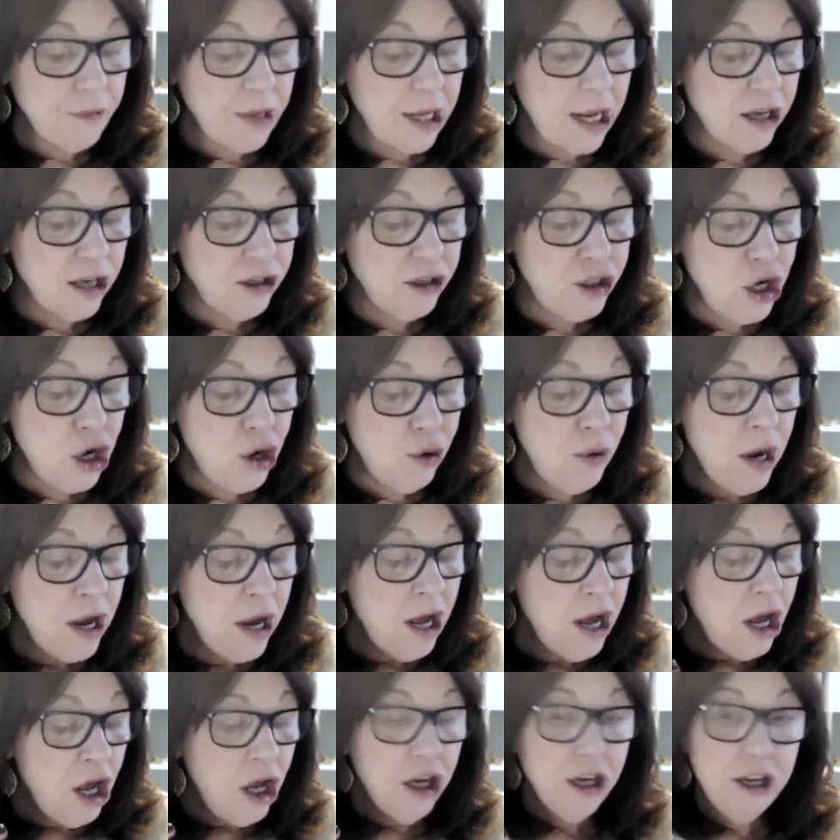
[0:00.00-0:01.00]
So,
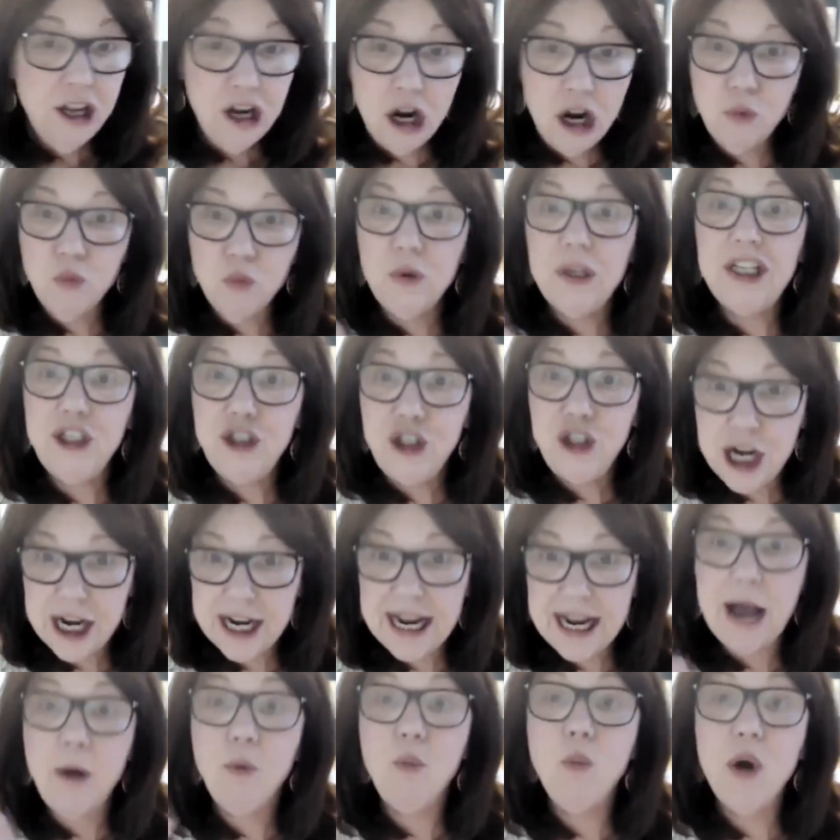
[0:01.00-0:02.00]
really check
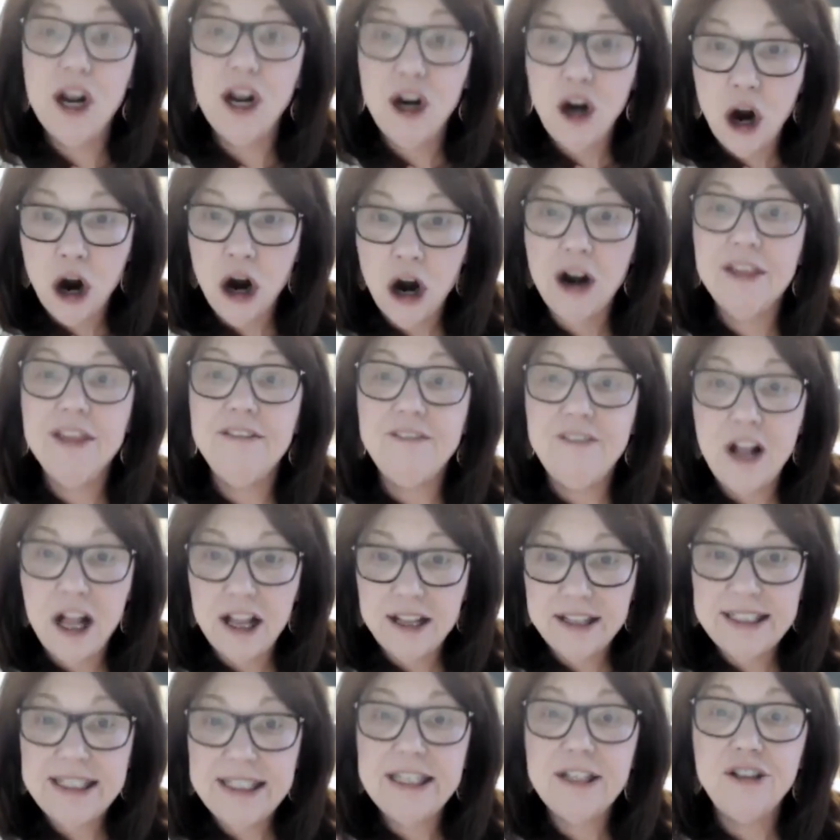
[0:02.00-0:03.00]
out what are the
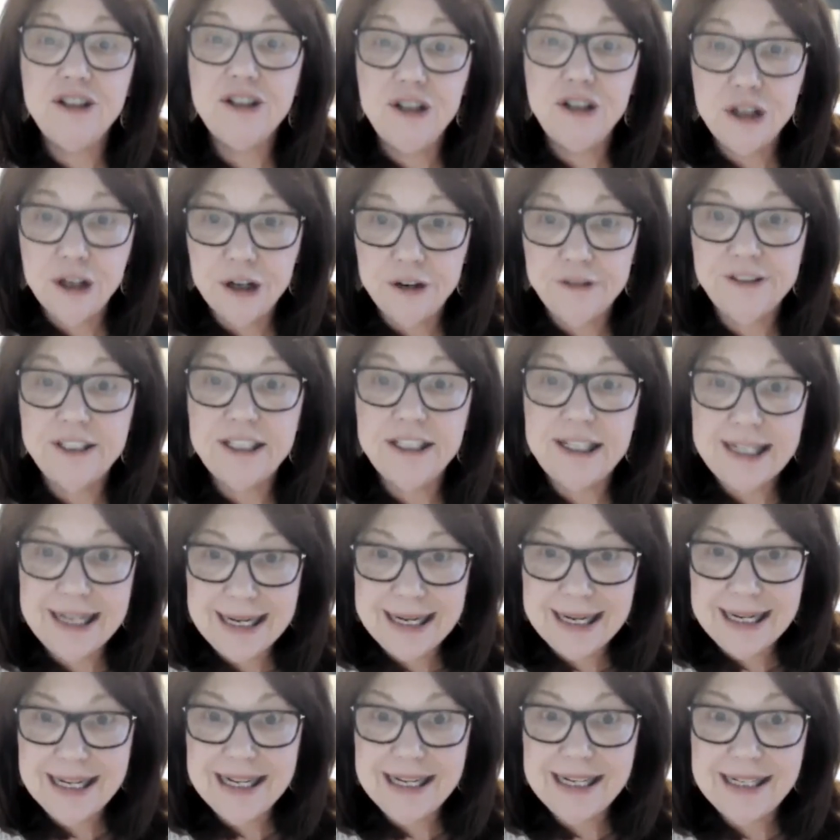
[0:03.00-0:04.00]
volunteer
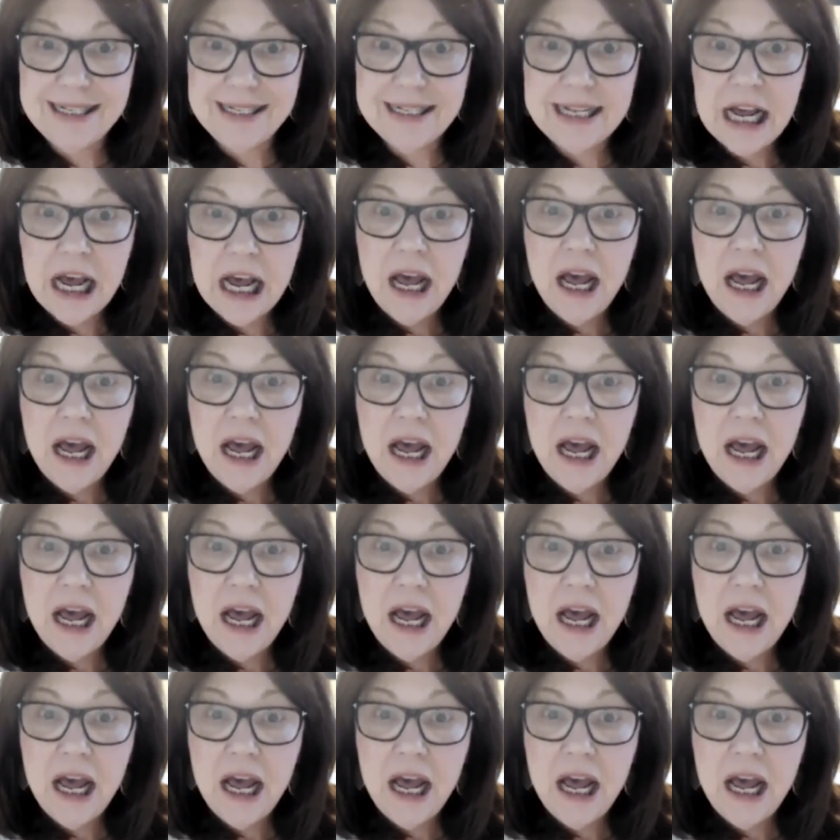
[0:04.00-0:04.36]
services